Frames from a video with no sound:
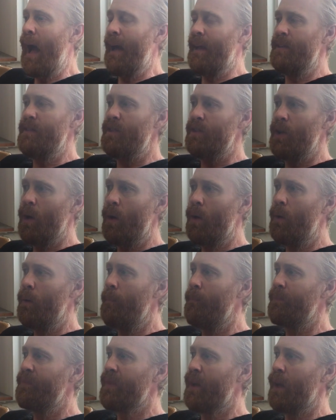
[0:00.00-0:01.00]
And
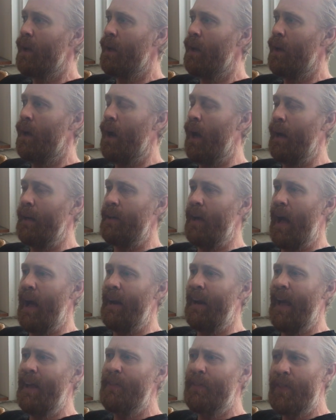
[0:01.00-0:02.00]
so, and,
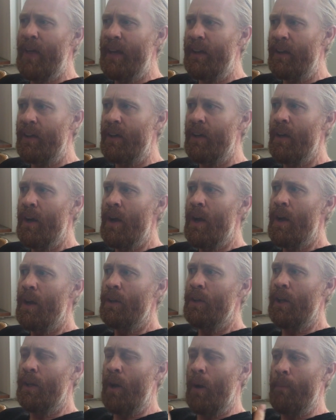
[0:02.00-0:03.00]
and I think
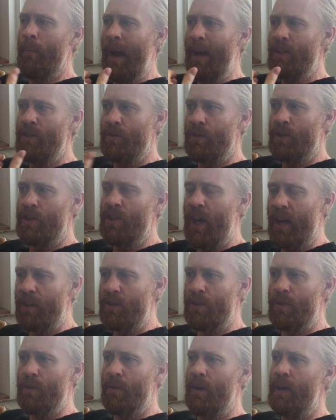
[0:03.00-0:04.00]
you know, my
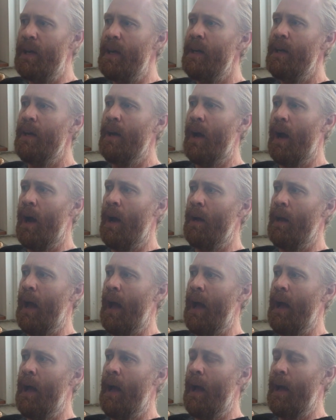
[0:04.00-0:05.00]
trajectory
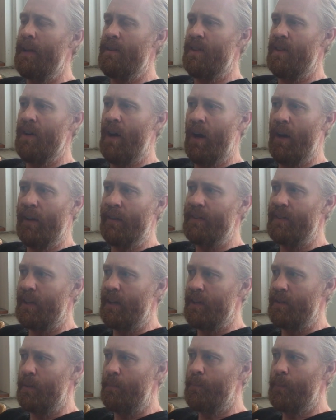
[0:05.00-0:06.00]
uh, as an artist
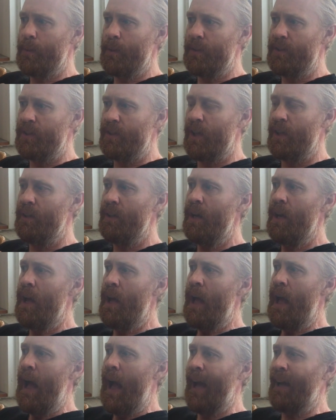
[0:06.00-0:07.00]
and as a person
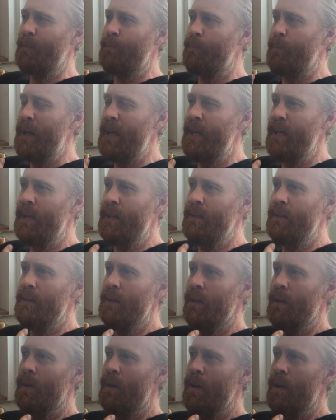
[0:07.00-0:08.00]
had been
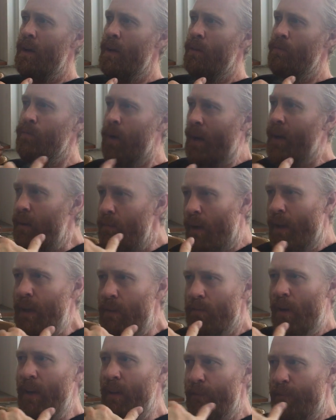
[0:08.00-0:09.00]
running,
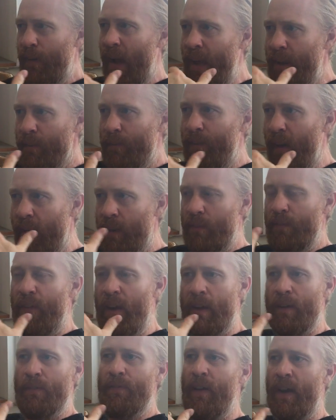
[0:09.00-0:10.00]
running, running, fighting, fighting,
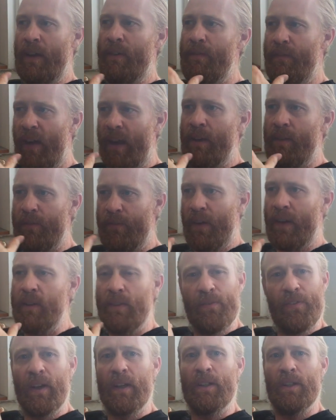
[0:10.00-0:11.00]
fighting, fighting, fighting,
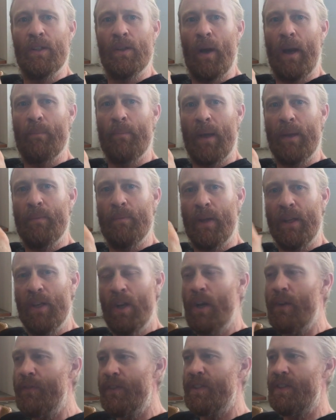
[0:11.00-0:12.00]
fighting, fighting. You know, my, my
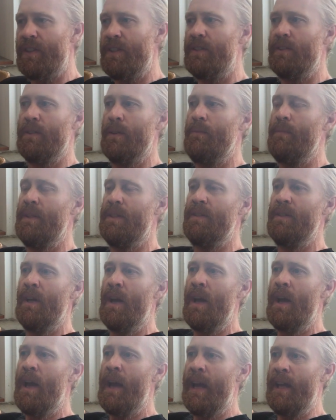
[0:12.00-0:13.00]
nervous system is,
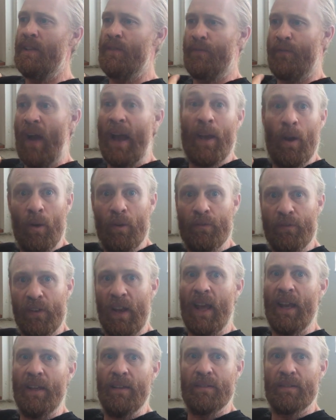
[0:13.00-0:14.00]
is fight or
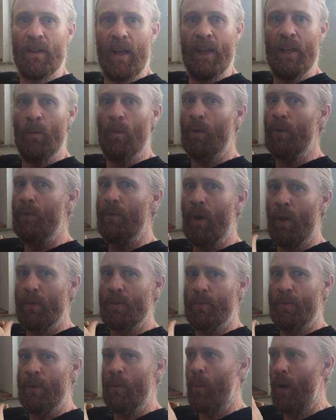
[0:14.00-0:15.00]
flight. Anyone who
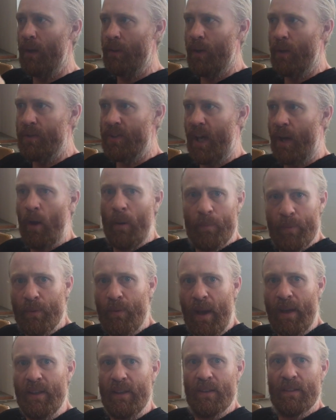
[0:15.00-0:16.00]
knows me well knows I
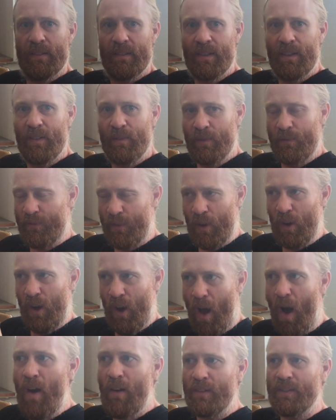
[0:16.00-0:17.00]
operate for a
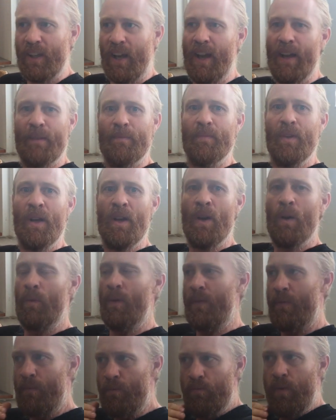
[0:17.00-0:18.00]
long time
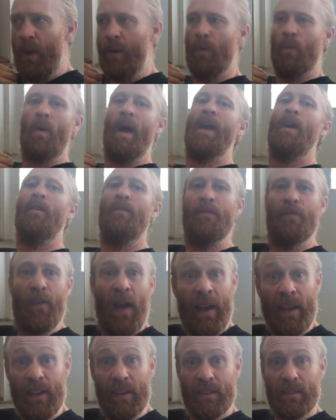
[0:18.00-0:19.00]
with run away or
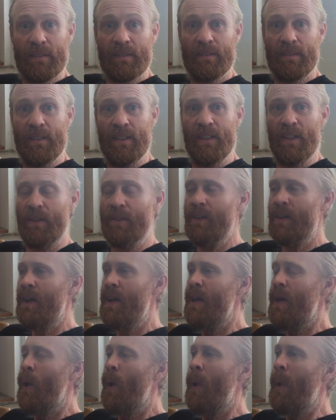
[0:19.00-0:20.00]
fight, you know.
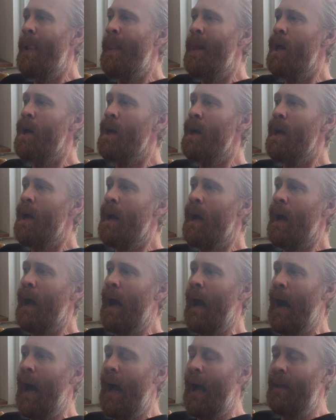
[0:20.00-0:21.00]

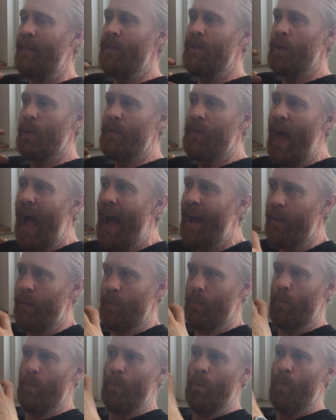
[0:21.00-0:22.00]
And so
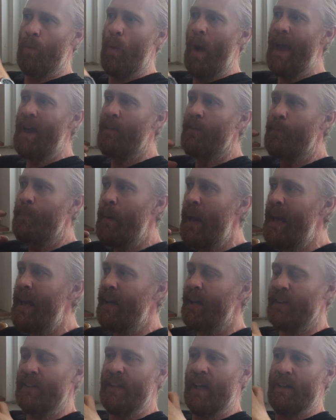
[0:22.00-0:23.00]
that way of
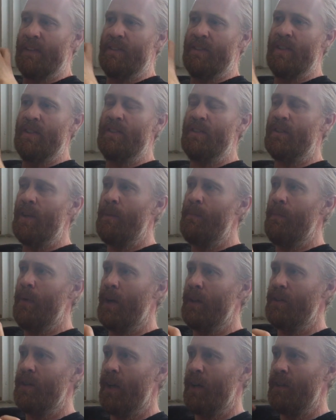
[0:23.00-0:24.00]
being and that system
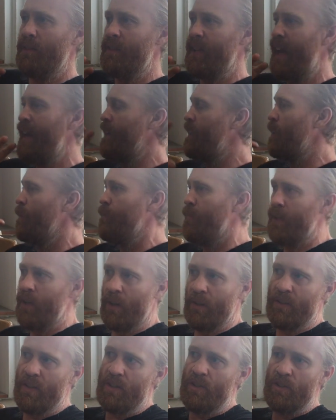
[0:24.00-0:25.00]
had, had taken me
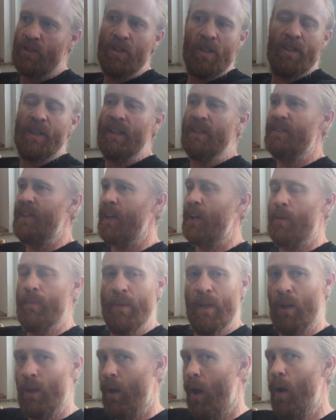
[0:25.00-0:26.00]
on this journey, had taken
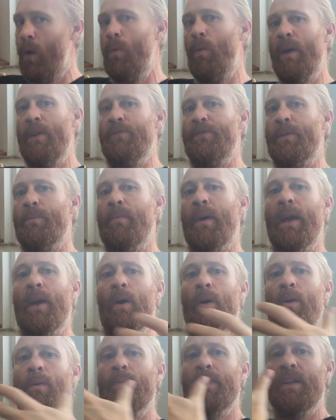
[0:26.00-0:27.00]
me a long way from my
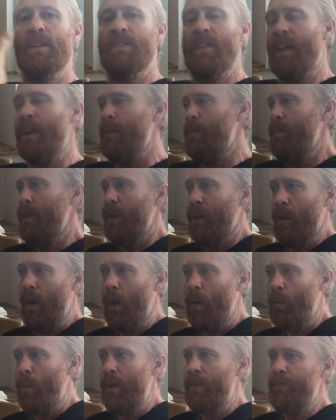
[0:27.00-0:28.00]
home and had taken me a
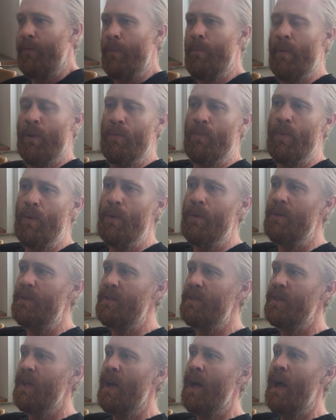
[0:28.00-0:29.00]
long way from my
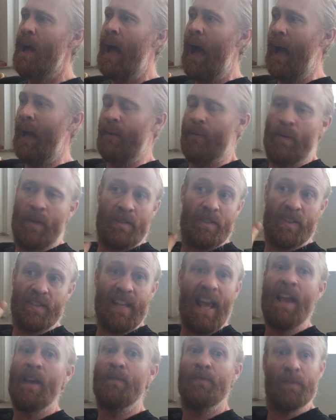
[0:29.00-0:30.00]
roots and had
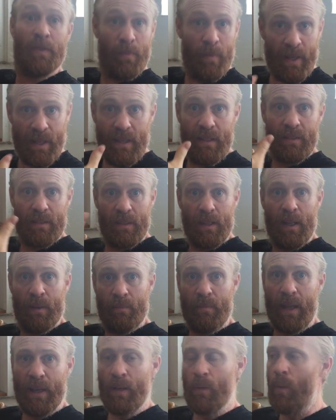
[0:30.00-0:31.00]
saved me
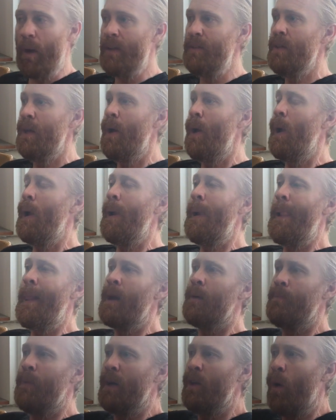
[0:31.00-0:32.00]
in many ways
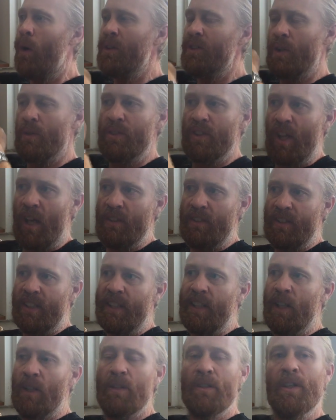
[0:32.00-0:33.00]
but also starts to
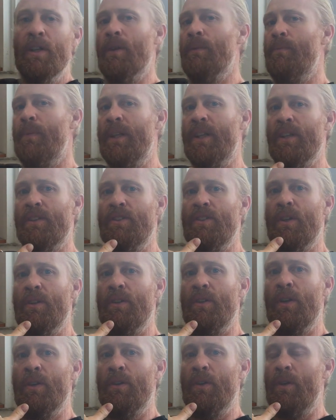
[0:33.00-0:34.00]
kill you because you
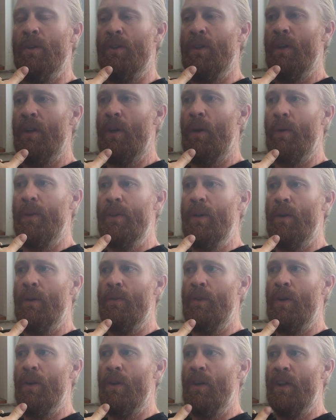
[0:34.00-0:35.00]
you you, you know
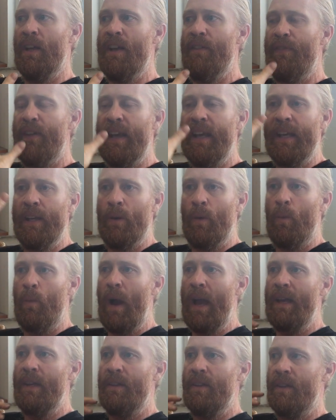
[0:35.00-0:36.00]
you're, you're living in a
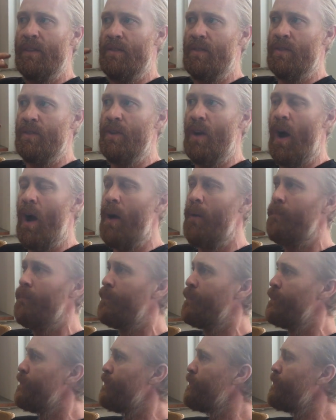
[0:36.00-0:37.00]
way that's
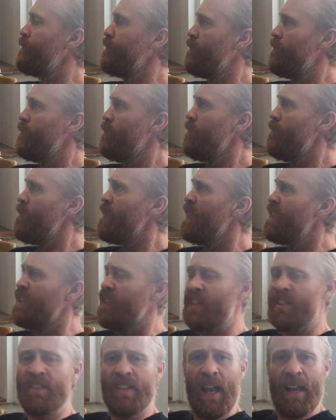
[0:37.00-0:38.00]
not
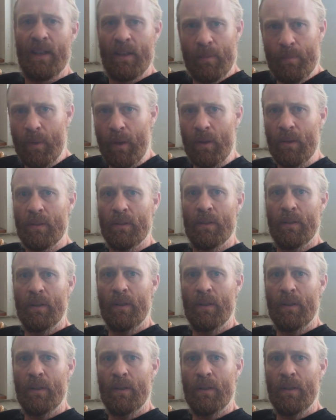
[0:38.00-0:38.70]
sustainable.